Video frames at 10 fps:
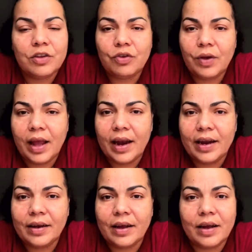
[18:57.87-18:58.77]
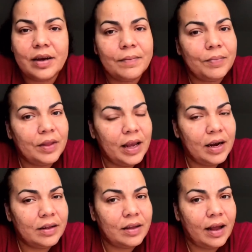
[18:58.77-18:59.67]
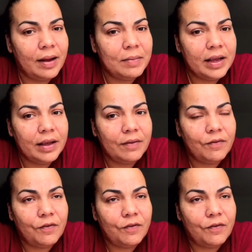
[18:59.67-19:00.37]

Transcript: to get it done in a timely